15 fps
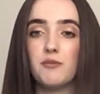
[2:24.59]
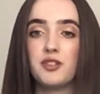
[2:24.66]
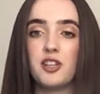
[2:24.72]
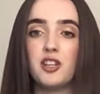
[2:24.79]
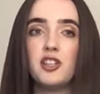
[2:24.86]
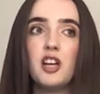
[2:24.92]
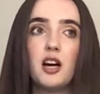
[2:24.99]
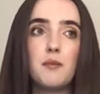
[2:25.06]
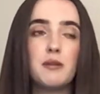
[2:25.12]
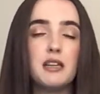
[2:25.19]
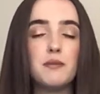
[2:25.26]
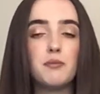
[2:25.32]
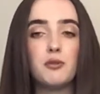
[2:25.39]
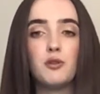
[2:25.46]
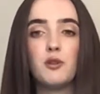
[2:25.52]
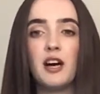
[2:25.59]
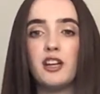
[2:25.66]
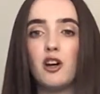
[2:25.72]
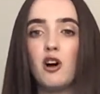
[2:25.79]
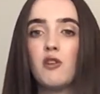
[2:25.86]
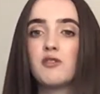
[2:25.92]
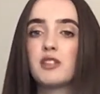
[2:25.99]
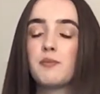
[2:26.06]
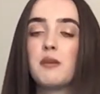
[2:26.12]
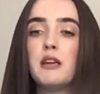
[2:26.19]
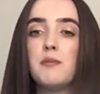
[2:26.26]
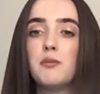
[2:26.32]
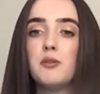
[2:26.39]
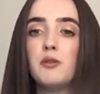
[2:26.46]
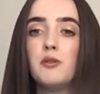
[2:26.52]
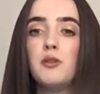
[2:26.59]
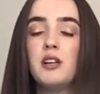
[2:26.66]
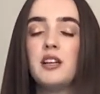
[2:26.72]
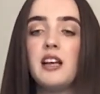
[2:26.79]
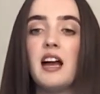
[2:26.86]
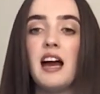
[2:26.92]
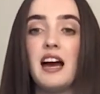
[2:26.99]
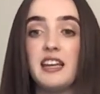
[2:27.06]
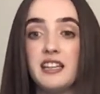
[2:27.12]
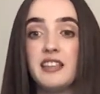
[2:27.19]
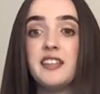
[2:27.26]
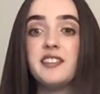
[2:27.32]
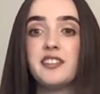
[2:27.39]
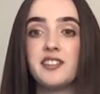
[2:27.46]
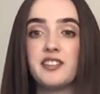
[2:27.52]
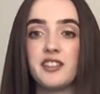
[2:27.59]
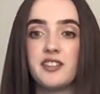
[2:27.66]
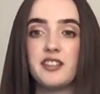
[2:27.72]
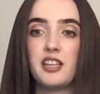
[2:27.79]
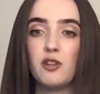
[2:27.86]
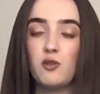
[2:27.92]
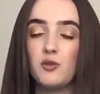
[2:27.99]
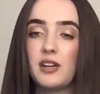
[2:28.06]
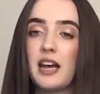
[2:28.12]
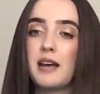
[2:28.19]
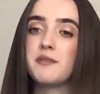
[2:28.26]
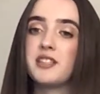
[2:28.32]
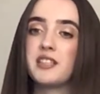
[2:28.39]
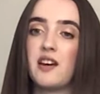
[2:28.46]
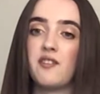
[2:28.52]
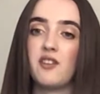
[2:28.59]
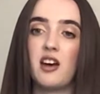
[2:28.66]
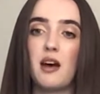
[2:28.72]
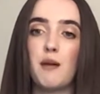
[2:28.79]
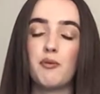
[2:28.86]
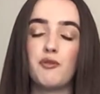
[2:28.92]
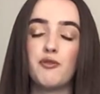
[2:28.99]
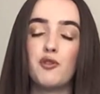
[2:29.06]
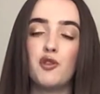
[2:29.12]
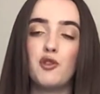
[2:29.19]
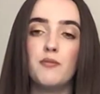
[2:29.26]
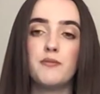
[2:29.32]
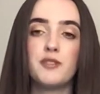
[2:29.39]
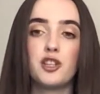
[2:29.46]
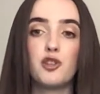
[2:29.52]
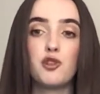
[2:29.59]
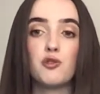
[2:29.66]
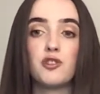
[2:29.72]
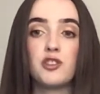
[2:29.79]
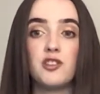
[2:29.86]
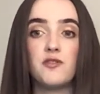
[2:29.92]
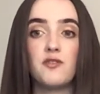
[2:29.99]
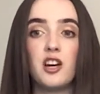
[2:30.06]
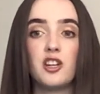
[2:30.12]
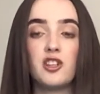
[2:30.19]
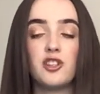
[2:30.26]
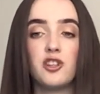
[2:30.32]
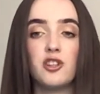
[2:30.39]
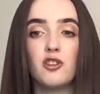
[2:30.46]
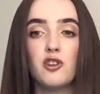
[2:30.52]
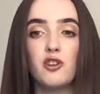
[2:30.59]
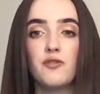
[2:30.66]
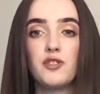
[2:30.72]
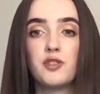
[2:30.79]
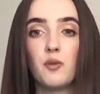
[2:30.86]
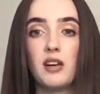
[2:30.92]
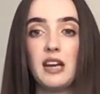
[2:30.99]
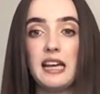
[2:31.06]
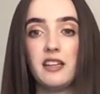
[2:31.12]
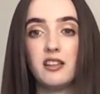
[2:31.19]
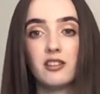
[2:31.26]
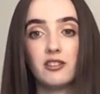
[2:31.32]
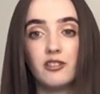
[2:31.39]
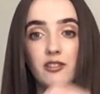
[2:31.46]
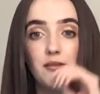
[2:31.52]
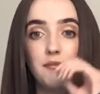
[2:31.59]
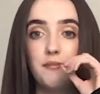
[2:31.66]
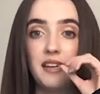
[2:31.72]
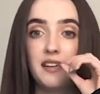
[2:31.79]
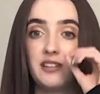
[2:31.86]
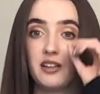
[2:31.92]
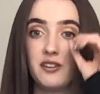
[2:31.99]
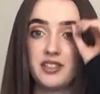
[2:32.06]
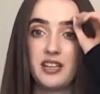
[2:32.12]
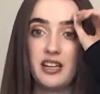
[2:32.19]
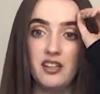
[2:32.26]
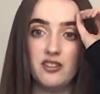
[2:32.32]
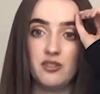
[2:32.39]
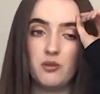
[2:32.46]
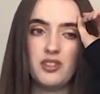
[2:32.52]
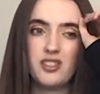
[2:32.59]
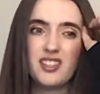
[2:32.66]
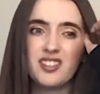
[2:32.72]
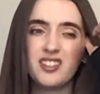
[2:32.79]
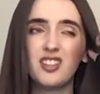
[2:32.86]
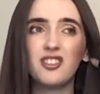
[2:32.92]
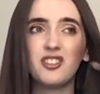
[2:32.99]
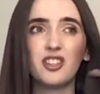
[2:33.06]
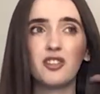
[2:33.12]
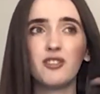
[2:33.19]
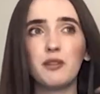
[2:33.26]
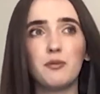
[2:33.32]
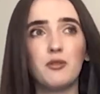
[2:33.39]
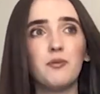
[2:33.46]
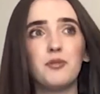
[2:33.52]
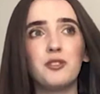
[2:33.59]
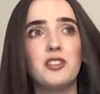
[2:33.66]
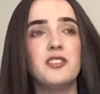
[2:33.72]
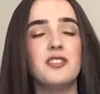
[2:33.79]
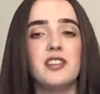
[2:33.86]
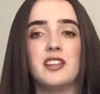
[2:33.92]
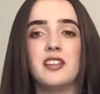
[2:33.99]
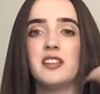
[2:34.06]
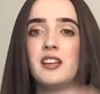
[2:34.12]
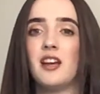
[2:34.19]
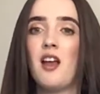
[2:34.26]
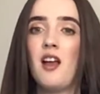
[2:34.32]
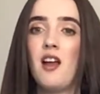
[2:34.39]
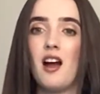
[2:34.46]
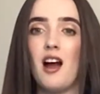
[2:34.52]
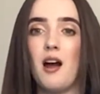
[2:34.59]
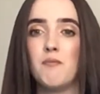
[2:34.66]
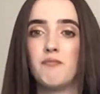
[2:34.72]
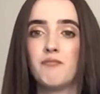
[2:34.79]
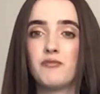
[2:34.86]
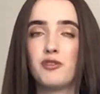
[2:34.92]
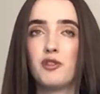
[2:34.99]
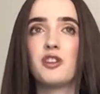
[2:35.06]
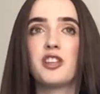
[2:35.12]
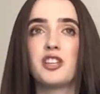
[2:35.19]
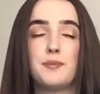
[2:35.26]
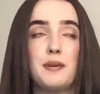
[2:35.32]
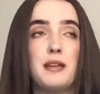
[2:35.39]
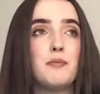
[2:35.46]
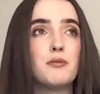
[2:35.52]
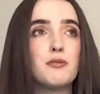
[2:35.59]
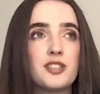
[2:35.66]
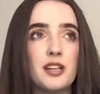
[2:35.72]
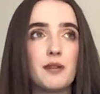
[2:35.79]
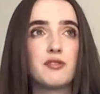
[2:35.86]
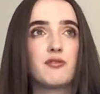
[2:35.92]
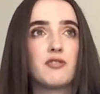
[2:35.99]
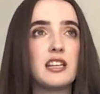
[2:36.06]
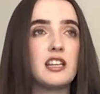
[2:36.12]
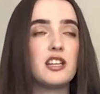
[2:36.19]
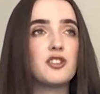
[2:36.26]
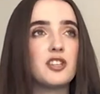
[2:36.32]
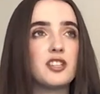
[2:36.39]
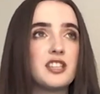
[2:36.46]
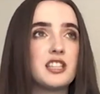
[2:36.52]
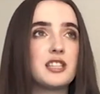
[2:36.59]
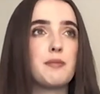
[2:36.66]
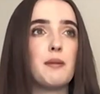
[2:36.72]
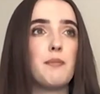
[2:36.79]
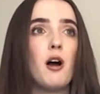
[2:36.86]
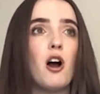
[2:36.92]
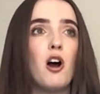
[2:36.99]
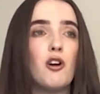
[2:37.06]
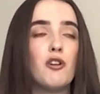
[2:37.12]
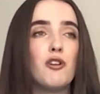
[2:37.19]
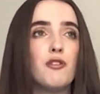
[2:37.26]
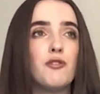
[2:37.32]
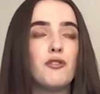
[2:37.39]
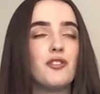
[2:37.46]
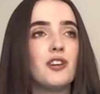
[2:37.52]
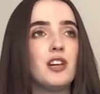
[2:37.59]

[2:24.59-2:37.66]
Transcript: So young people and older people and in this instance they all came together and performed a shortened version of Swan Lake on Mayflower stage, which is such an incredible opportunity um, for all of those people, so that was really interesting to be a part of.